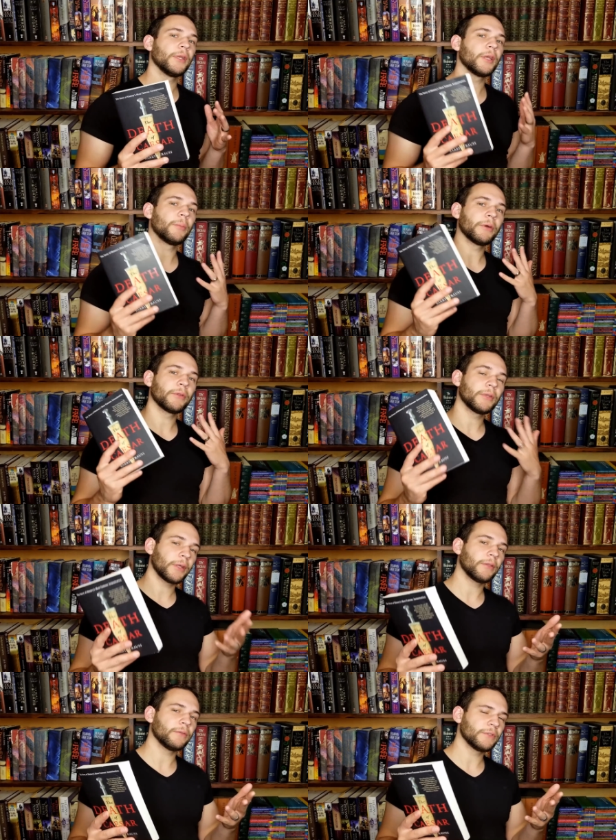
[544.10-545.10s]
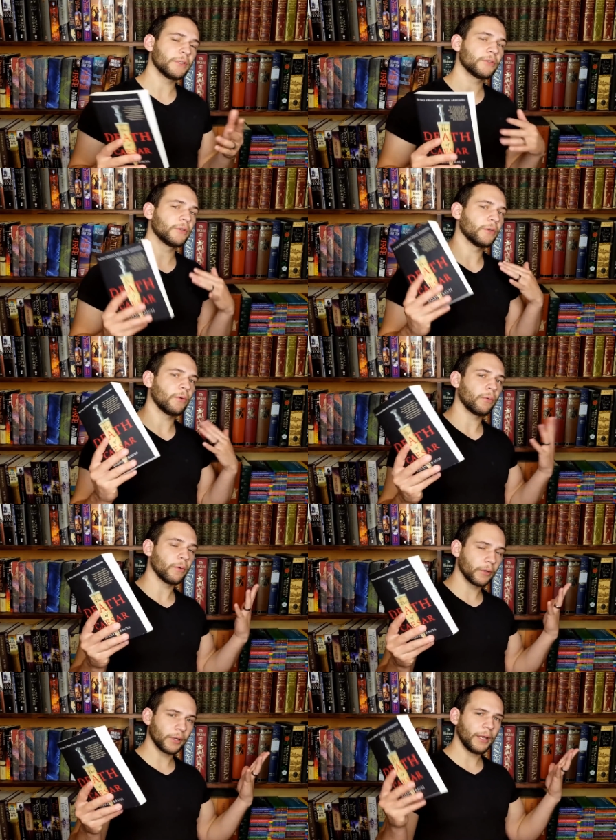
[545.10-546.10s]
reading about the death of Caesar
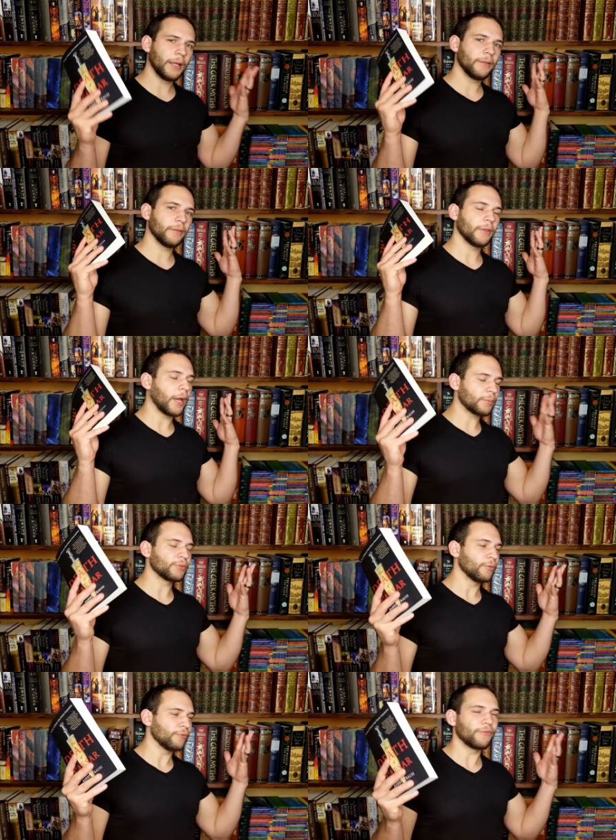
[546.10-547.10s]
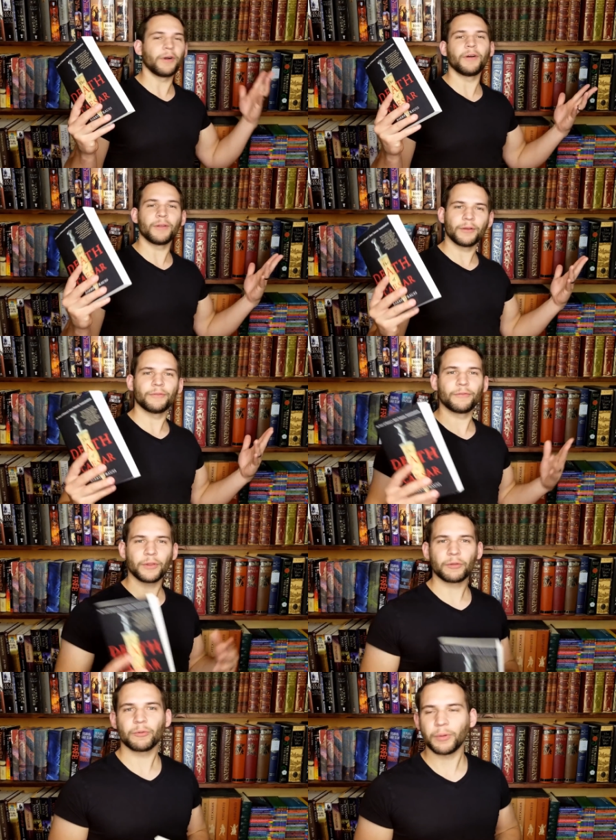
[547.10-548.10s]
or the absolute fall of
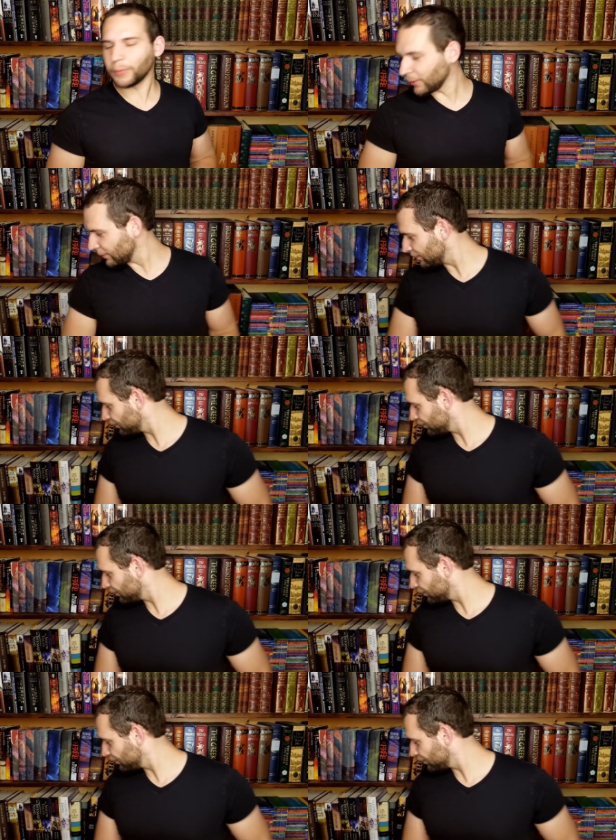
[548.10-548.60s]
the Republic.